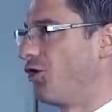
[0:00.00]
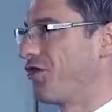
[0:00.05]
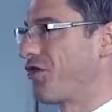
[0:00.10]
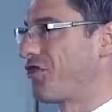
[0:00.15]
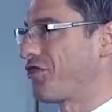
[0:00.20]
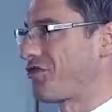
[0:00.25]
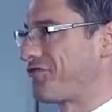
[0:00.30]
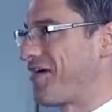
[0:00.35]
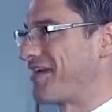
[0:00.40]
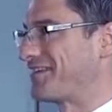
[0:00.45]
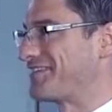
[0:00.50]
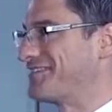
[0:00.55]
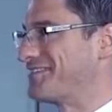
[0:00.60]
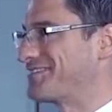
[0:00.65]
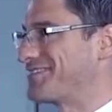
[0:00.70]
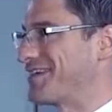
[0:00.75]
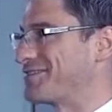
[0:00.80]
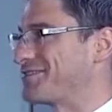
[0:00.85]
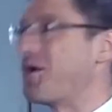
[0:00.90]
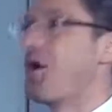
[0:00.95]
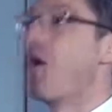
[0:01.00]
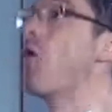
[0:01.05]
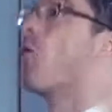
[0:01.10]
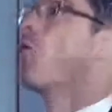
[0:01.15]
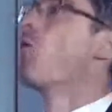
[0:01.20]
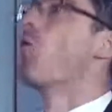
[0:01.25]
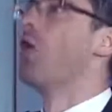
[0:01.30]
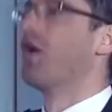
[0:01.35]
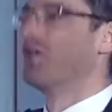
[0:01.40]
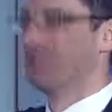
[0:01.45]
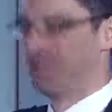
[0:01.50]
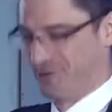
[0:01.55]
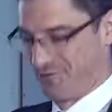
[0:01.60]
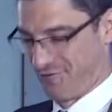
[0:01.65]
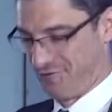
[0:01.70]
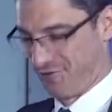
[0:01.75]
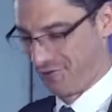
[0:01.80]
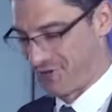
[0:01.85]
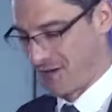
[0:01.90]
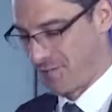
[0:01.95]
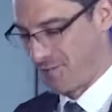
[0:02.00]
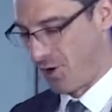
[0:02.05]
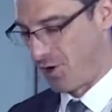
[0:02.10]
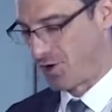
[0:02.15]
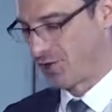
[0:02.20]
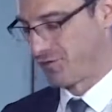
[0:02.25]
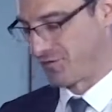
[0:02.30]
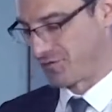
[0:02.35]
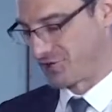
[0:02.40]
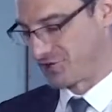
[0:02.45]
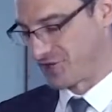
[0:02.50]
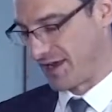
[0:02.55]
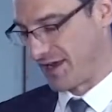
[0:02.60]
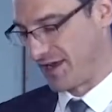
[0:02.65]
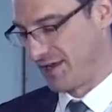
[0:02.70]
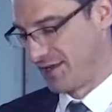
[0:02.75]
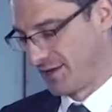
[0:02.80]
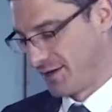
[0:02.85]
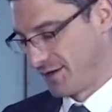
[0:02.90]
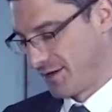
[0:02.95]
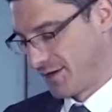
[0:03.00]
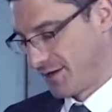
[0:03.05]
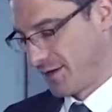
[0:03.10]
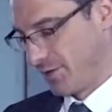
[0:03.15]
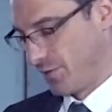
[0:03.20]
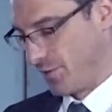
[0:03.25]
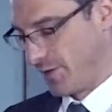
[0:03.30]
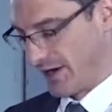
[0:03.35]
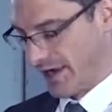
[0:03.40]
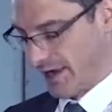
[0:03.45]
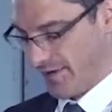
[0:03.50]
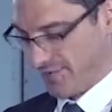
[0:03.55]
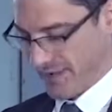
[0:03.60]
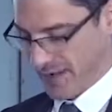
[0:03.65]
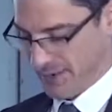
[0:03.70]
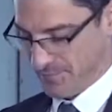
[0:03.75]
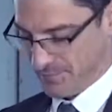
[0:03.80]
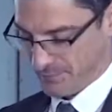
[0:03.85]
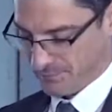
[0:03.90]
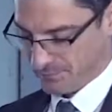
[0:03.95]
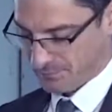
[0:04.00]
that threatens this wonderful democracy we live in?